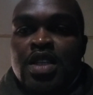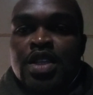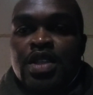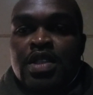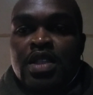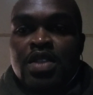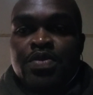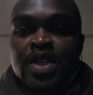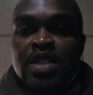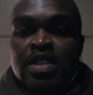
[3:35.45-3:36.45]
He said
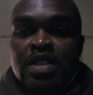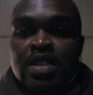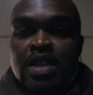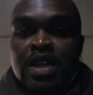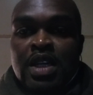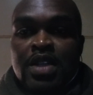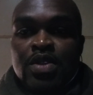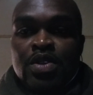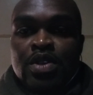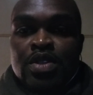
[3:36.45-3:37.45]
France had
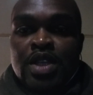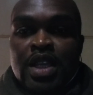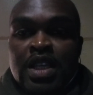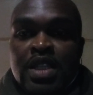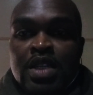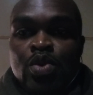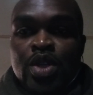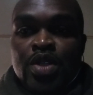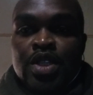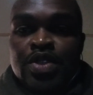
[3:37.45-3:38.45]
not heeded
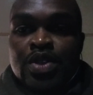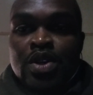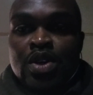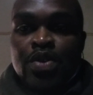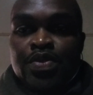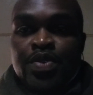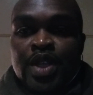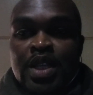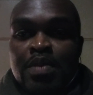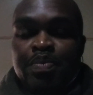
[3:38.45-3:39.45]
warnings of
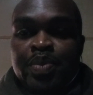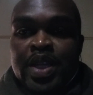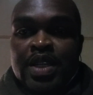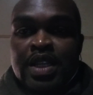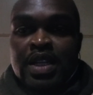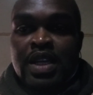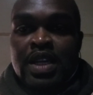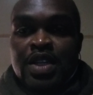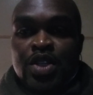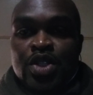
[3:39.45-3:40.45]
impending
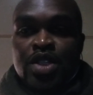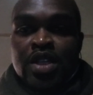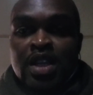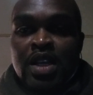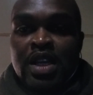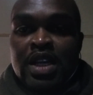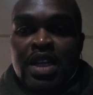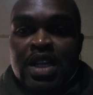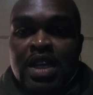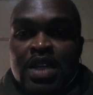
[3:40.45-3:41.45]
carnage
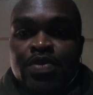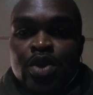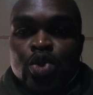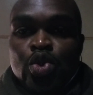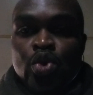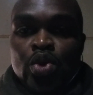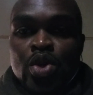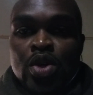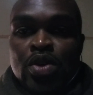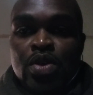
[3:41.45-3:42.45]
and had for too
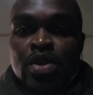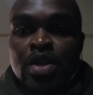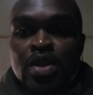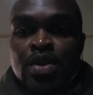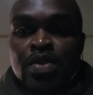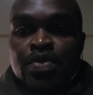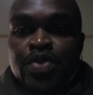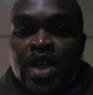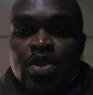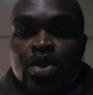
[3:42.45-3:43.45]
long
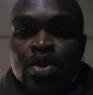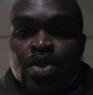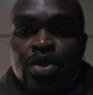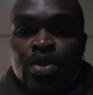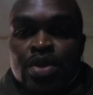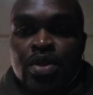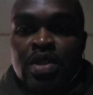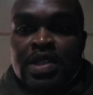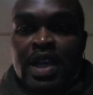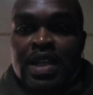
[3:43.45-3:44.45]
valued
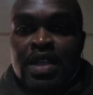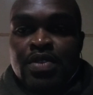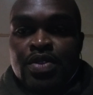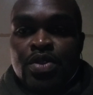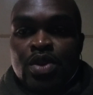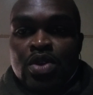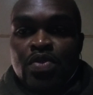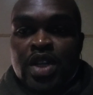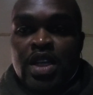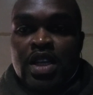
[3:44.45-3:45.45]
silence
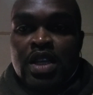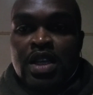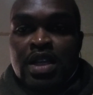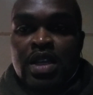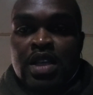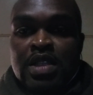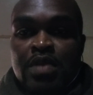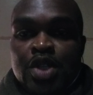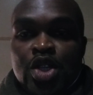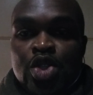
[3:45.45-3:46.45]
over
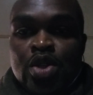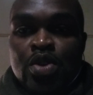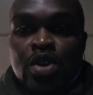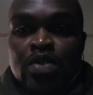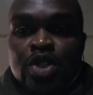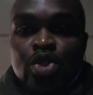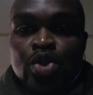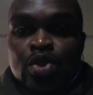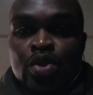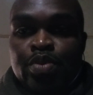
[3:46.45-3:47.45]
examination of the
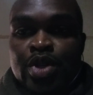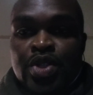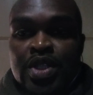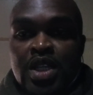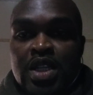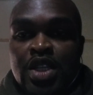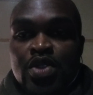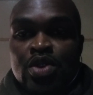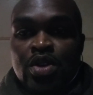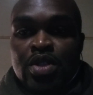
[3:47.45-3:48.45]
truth, but said
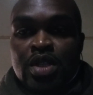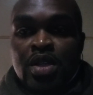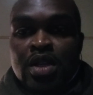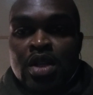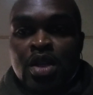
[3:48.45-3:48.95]
his country